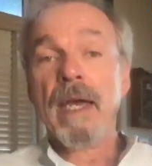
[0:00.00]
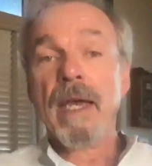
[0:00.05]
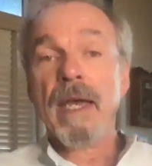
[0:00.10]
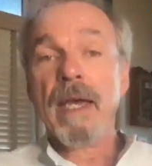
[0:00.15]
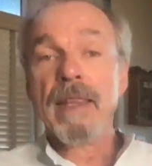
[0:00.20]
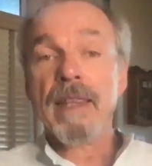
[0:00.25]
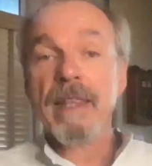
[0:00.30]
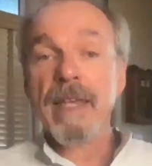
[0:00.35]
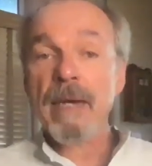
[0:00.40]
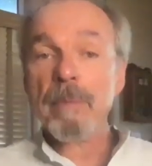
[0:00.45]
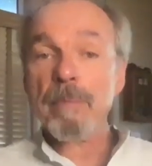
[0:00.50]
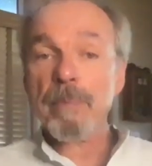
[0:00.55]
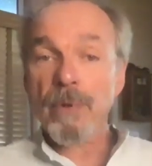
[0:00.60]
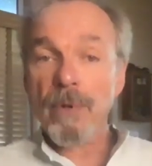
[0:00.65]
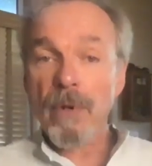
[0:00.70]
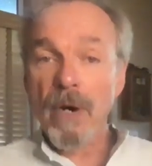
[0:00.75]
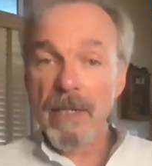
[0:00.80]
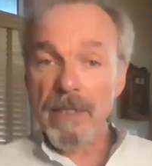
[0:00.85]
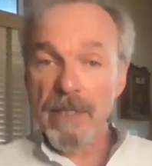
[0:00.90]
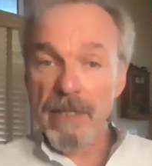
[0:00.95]
And that
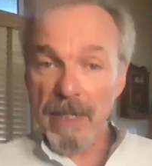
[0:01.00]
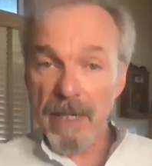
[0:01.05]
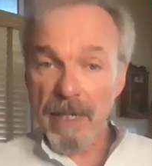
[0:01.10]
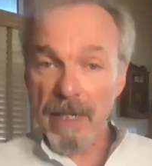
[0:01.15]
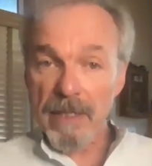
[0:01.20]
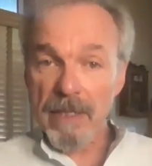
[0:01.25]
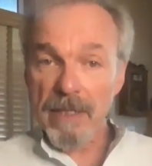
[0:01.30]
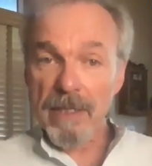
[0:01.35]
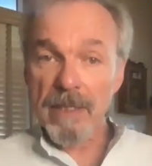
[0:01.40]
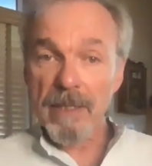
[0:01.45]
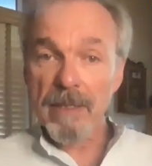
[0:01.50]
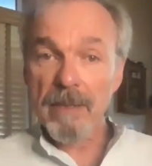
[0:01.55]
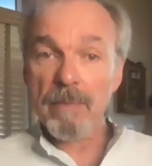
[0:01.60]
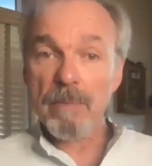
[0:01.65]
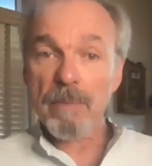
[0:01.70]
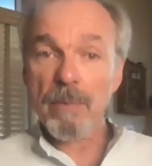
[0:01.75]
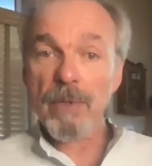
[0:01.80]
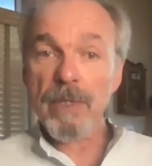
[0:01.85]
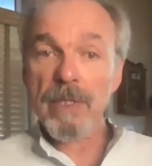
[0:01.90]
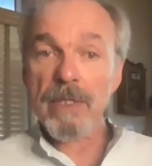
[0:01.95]
process
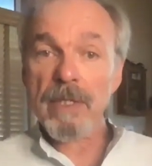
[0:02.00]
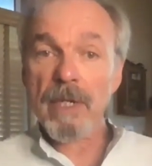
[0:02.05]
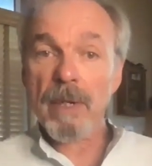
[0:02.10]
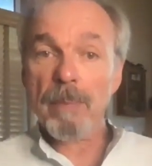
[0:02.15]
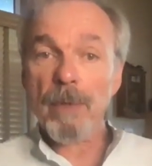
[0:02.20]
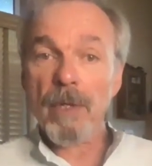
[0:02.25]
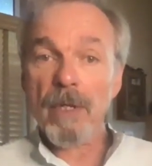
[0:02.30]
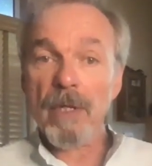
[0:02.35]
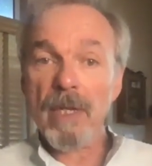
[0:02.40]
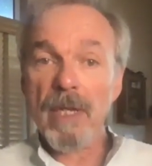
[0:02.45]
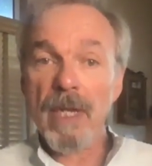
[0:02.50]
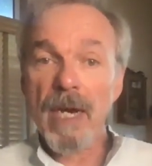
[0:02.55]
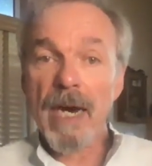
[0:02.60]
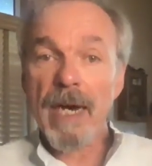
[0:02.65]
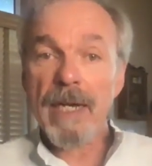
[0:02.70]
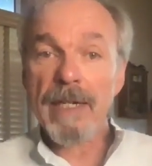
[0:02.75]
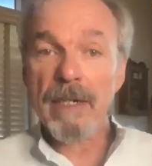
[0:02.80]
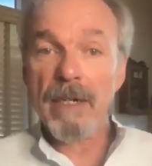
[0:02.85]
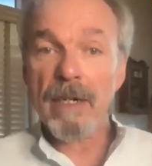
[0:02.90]
brings up a lot